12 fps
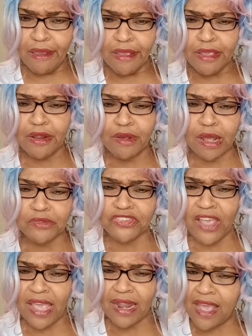You know what I'm
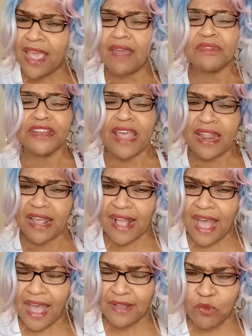saying? Every day that
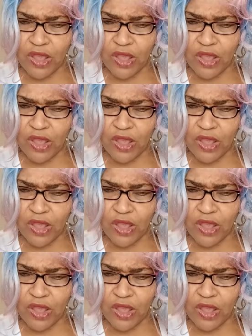God